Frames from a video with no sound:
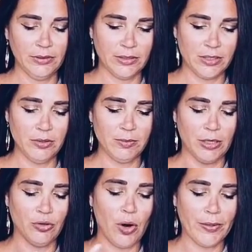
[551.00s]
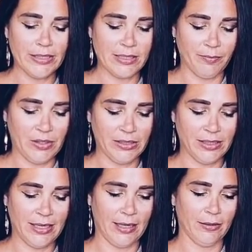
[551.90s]
excuse me, growing something
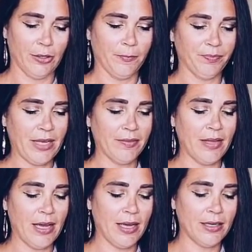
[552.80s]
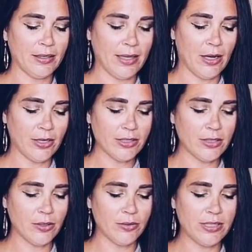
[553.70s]
together. And then they
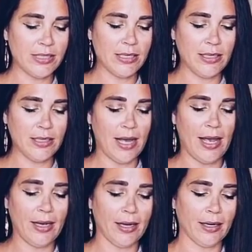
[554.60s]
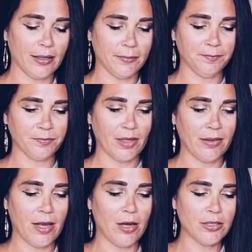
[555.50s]
also see a headache.
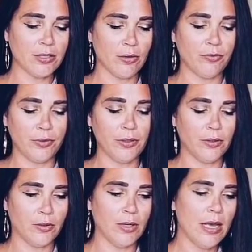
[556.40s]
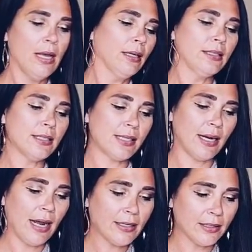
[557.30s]
They also feel
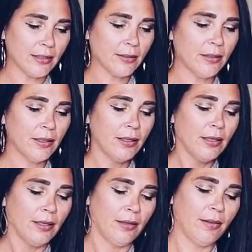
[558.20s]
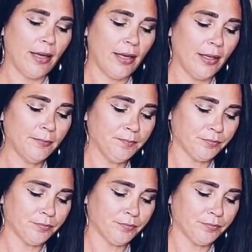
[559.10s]
disconnected. They